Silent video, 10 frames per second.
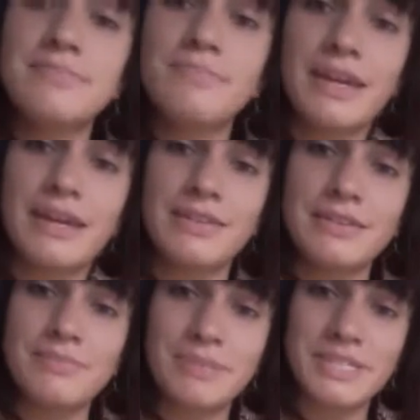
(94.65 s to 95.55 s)

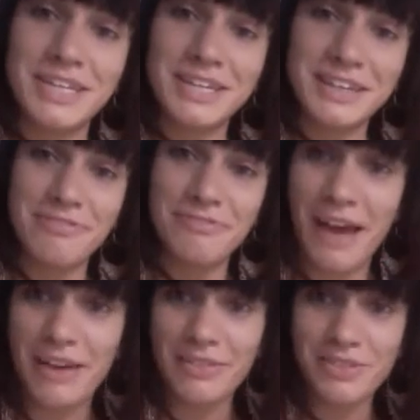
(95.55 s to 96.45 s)
been particularly
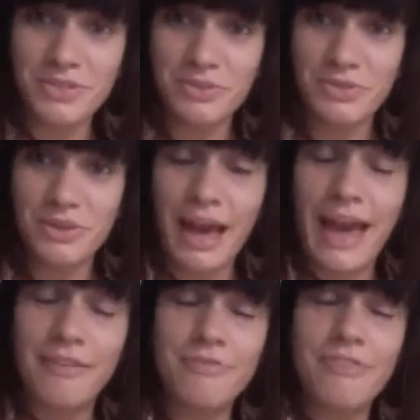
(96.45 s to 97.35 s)
found, I
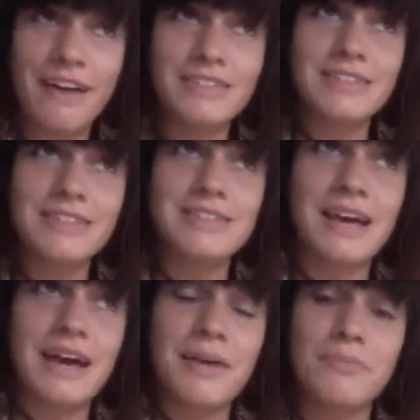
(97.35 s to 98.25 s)
have found this
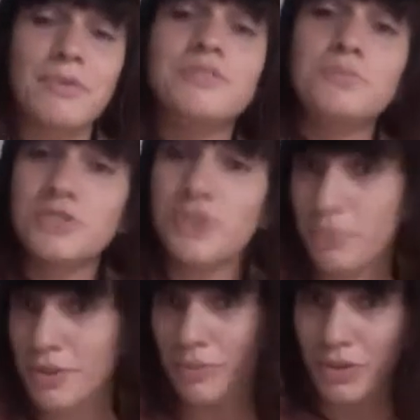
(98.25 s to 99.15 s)
most
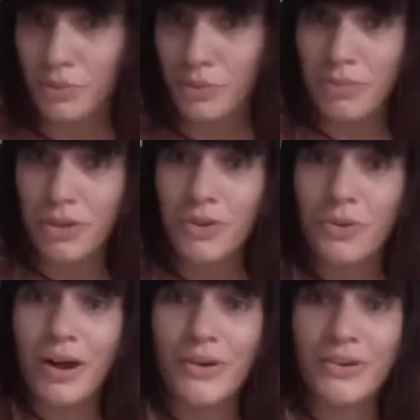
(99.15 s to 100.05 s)
predominant with women
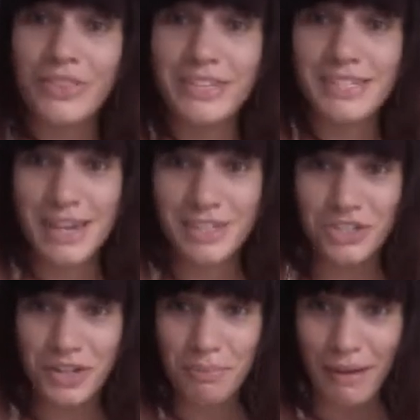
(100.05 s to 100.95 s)
who are on the
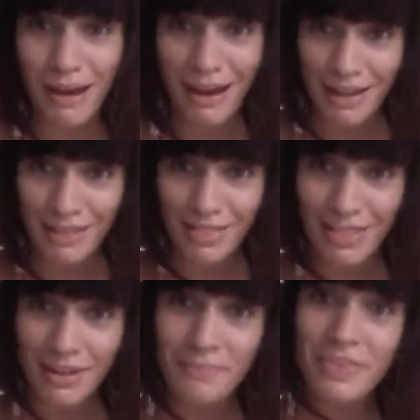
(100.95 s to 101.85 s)
tantric path,
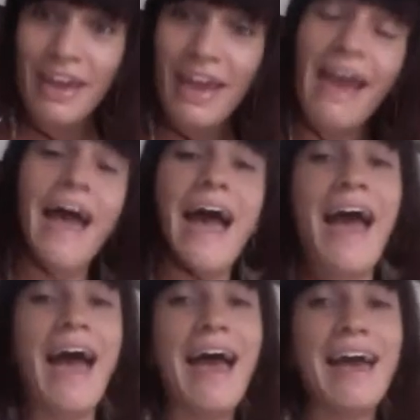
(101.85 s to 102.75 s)

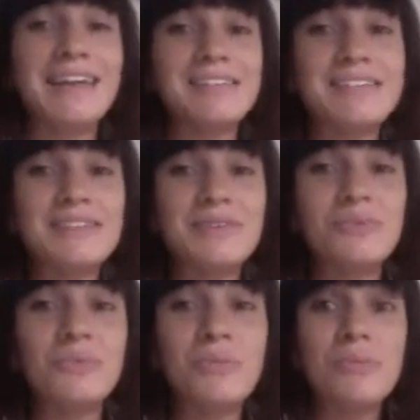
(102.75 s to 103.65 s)
and
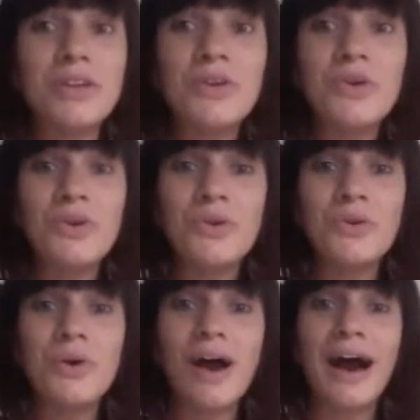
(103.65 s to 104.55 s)
women
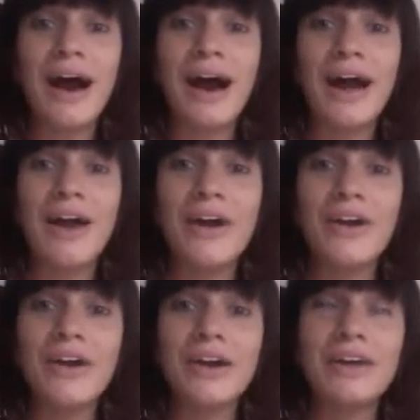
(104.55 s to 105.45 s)
who
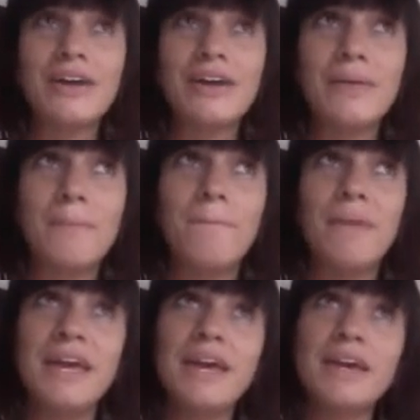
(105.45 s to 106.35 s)
are
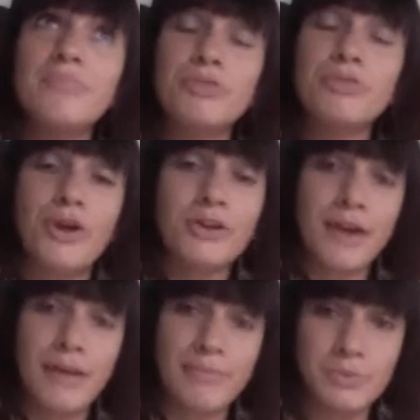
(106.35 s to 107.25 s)
being
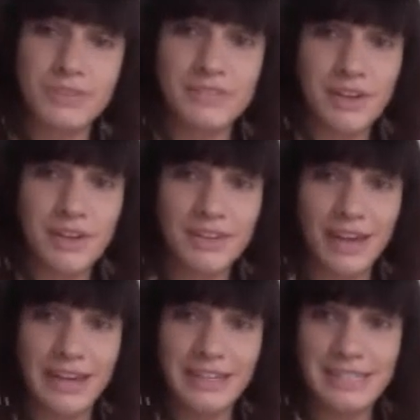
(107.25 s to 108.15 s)
programmed with
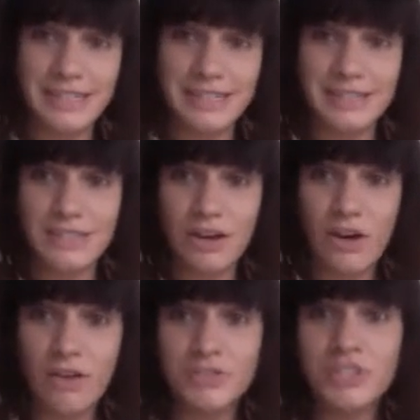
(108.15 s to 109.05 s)
certain ideas
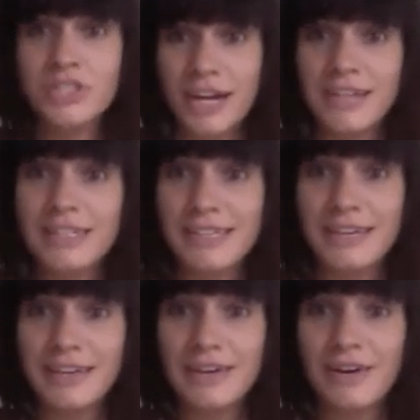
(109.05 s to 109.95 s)
of
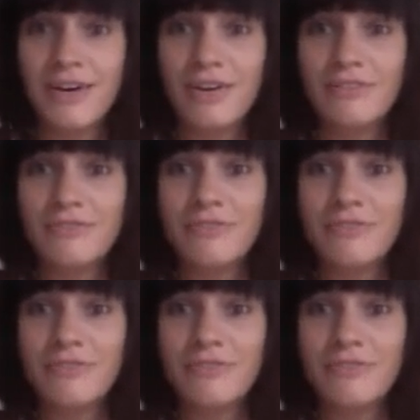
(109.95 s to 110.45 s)
Shakti, of